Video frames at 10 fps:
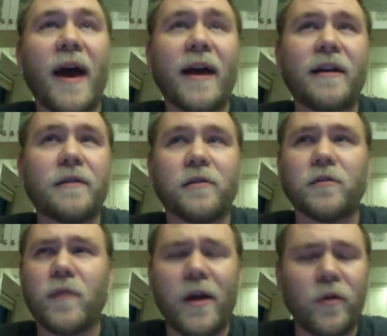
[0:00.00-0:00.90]
back
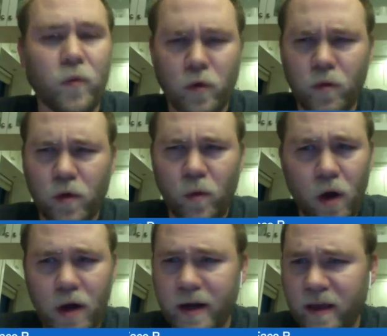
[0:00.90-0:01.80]
around World War
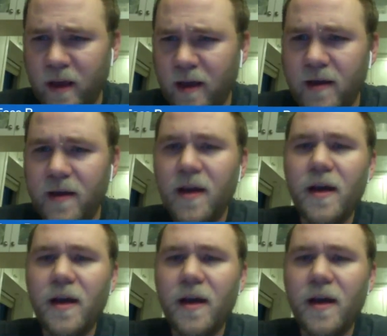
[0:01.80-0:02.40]
One, I, I think.